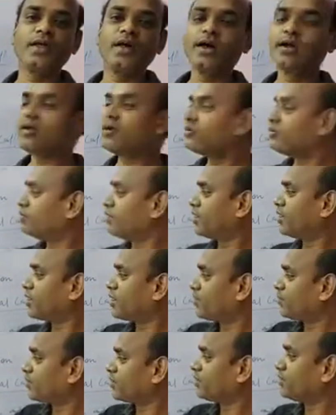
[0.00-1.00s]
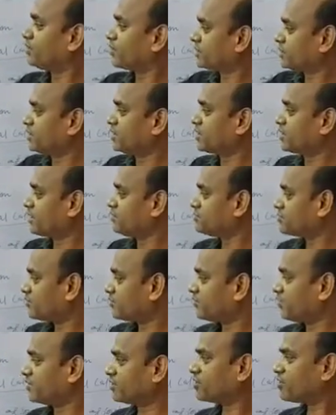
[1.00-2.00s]
And we are having three types
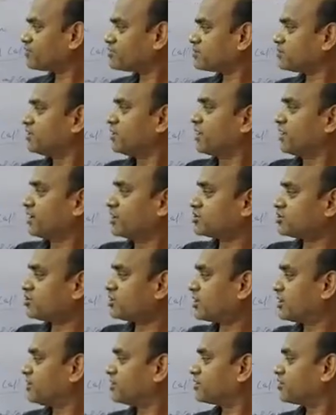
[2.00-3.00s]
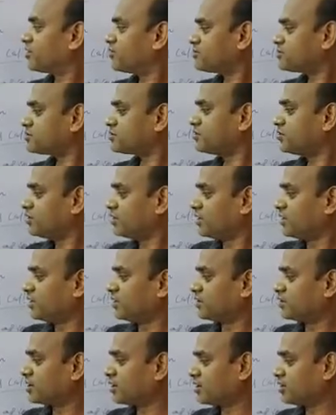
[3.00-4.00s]
of interrupts: external interrupts,
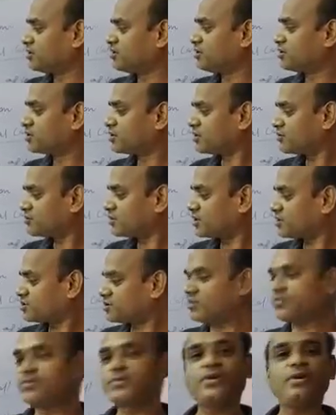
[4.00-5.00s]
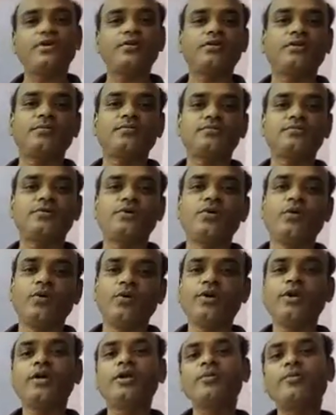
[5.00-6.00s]
internal interrupts, and software interrupts.
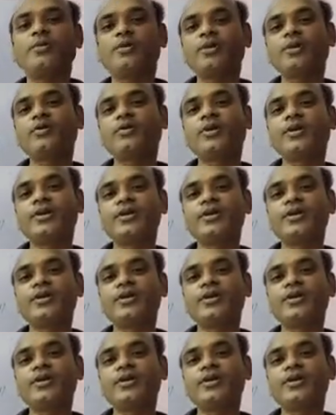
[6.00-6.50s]
When a particular